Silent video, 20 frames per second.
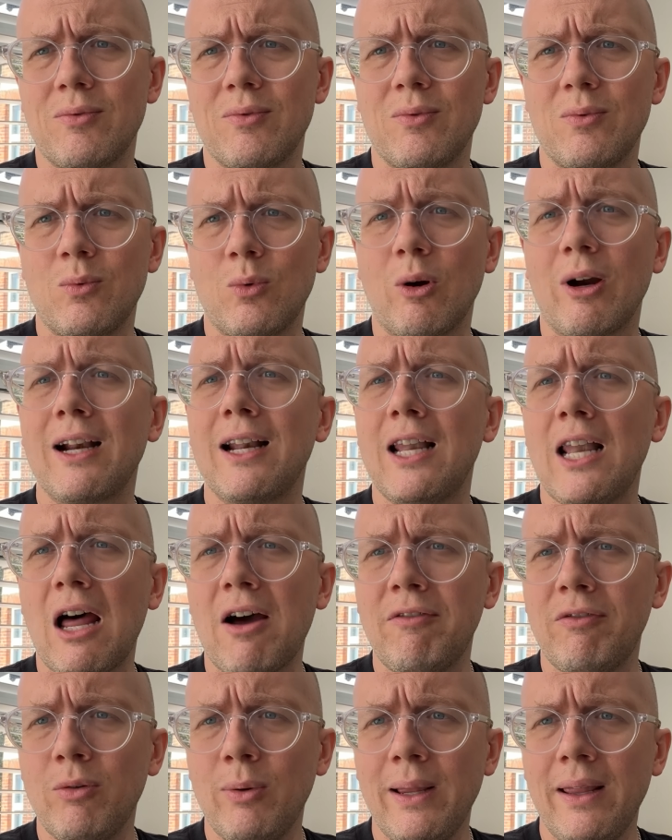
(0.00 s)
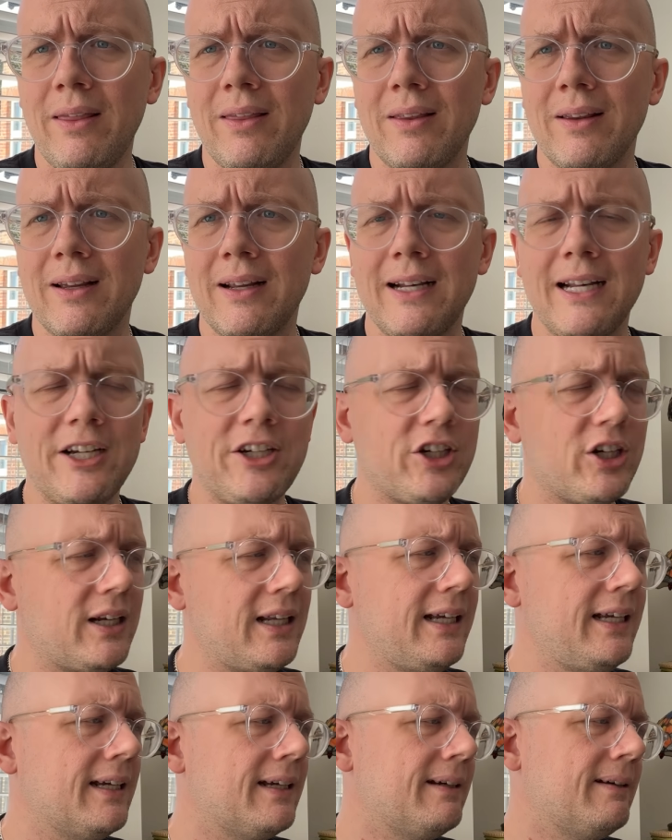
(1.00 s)
were in love with
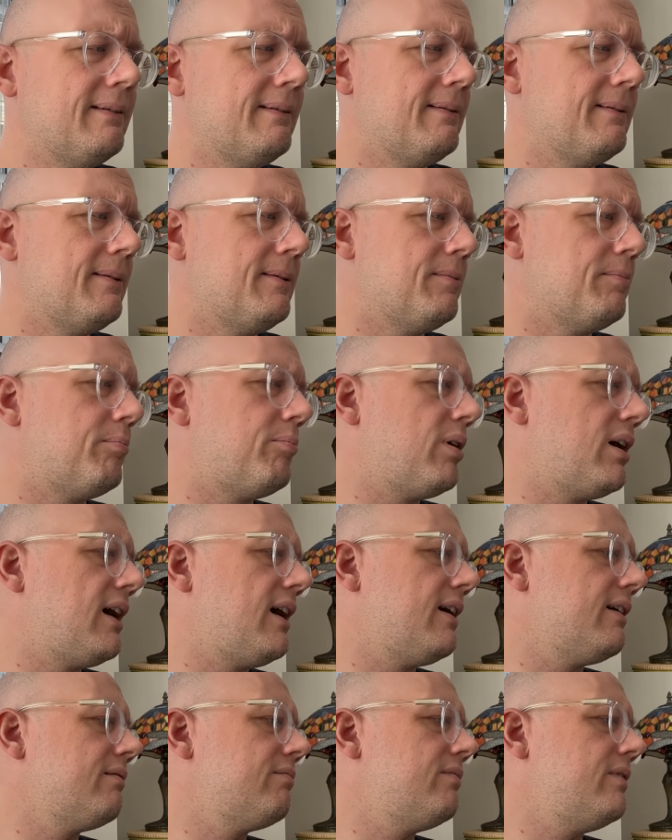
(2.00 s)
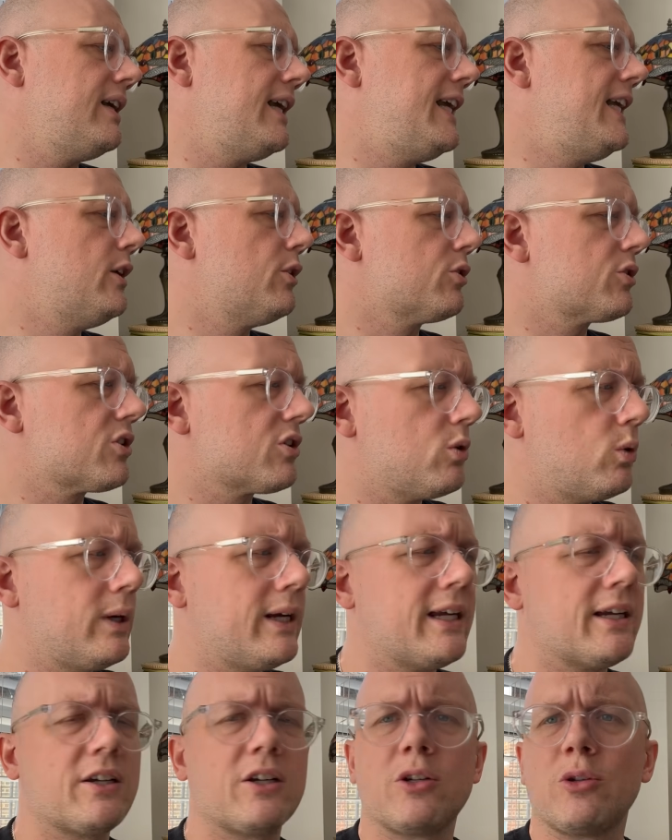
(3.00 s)
initially, but he looks
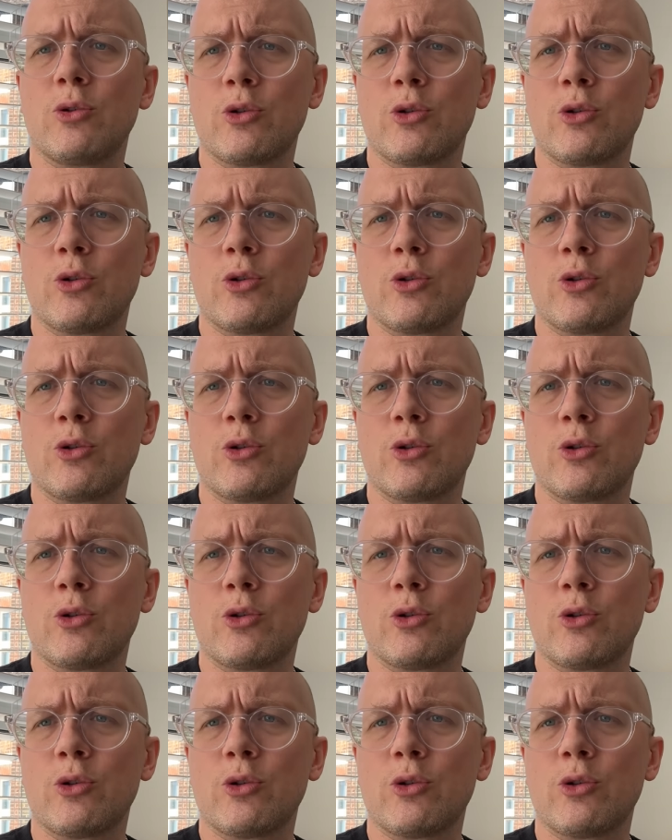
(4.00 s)
quick,